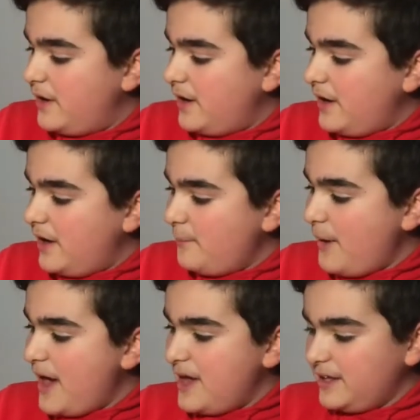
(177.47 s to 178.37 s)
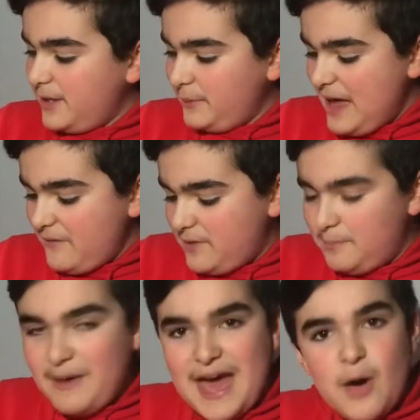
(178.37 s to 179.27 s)
And here we have it,
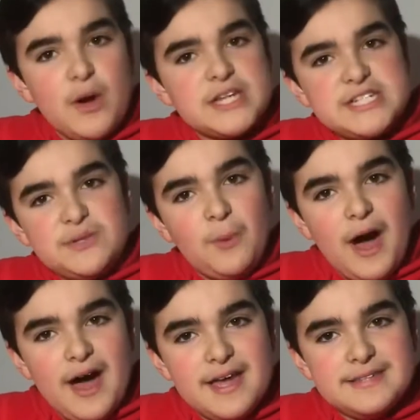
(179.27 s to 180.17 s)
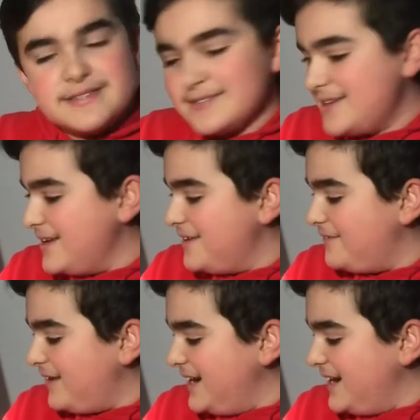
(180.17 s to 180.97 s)
PowerDeWise. Very